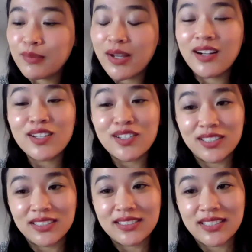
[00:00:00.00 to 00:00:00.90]
My
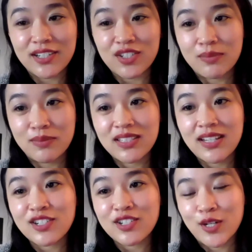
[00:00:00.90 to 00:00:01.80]
uncle is actually a
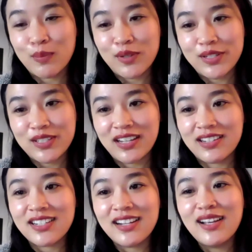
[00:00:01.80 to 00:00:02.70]
massage therapist,
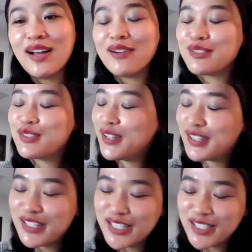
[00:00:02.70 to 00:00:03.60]
and I was
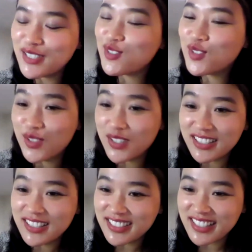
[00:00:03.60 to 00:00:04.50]
very
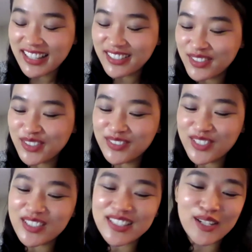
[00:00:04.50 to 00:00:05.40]
studious. I don't know if
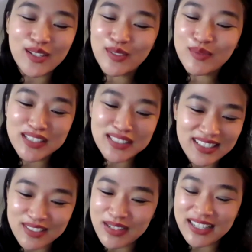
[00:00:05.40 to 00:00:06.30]
you could tell based
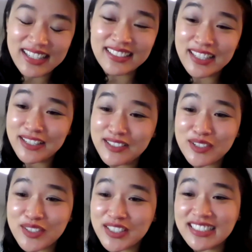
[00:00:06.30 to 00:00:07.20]
on my like
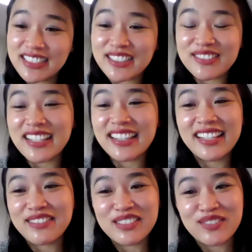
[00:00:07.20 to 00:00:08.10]
degrees and
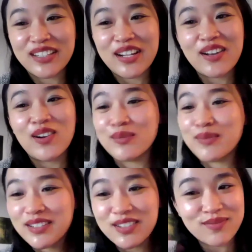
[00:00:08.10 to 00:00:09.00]
everything. I was very
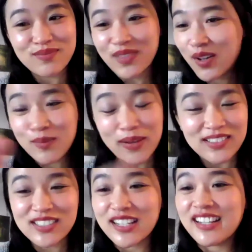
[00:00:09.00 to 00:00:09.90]
all
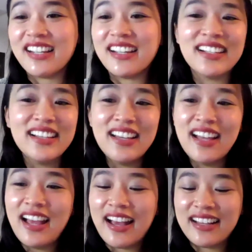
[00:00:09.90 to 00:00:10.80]
about studying,
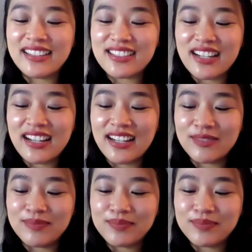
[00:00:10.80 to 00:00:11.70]
and
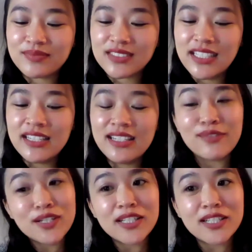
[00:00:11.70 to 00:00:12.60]
it
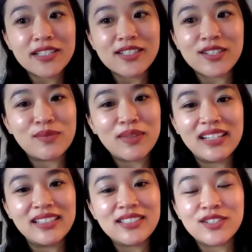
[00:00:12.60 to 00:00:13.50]
never occurred to
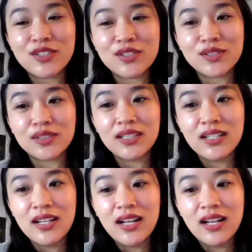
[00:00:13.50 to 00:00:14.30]
me to do